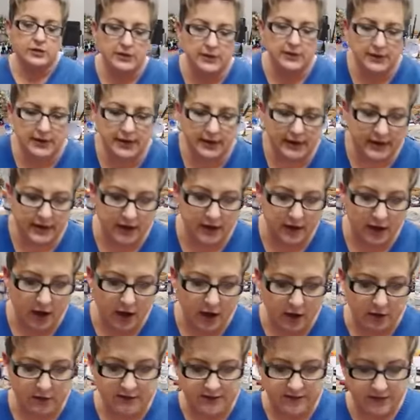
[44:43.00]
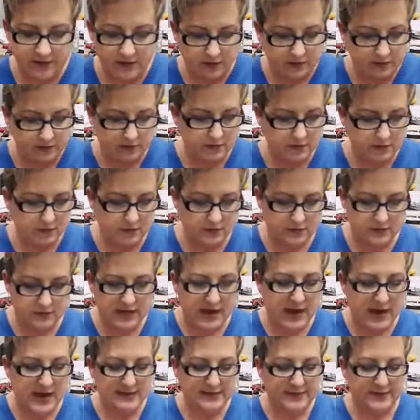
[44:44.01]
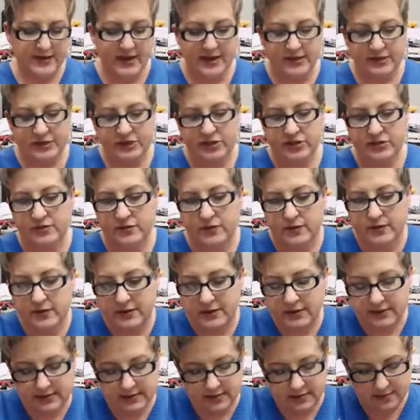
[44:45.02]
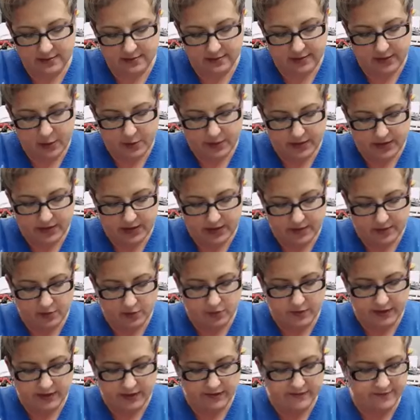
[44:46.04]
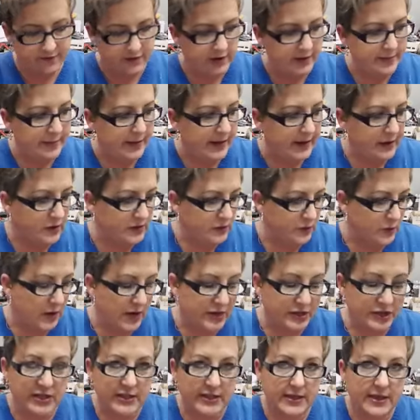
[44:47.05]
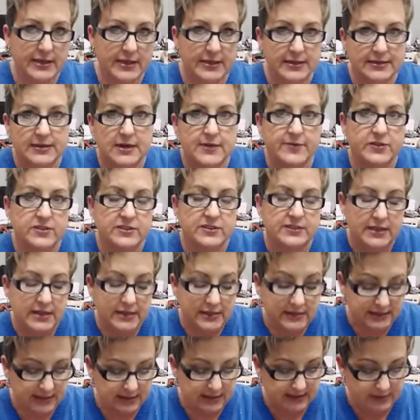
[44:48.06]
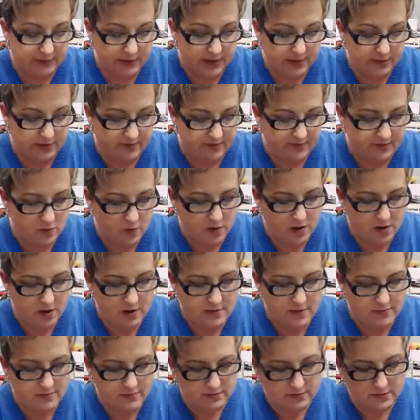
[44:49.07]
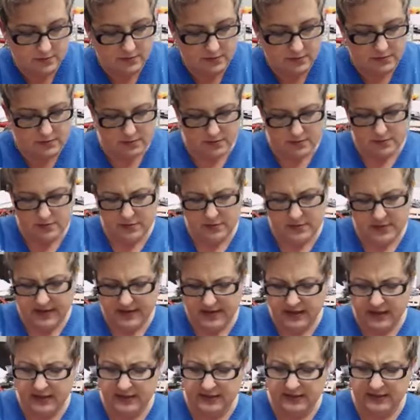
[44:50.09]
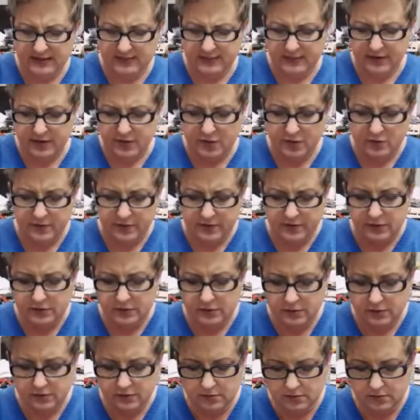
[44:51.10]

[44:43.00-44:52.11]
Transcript: can get all different kinds of textures with this. Let me open it up real quick for anybody who's watching that has never seen sea spray before. I think this has been opened.